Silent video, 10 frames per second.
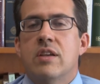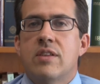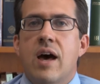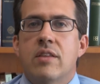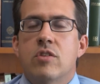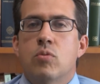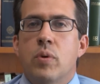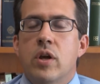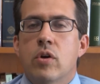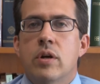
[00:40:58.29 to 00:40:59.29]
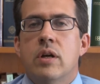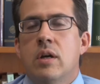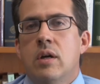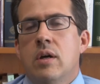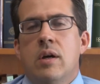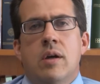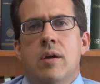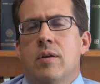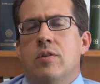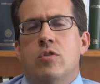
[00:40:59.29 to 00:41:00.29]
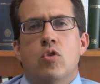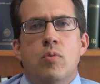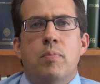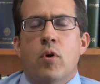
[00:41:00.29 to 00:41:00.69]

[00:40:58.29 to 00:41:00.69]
He's not this weird two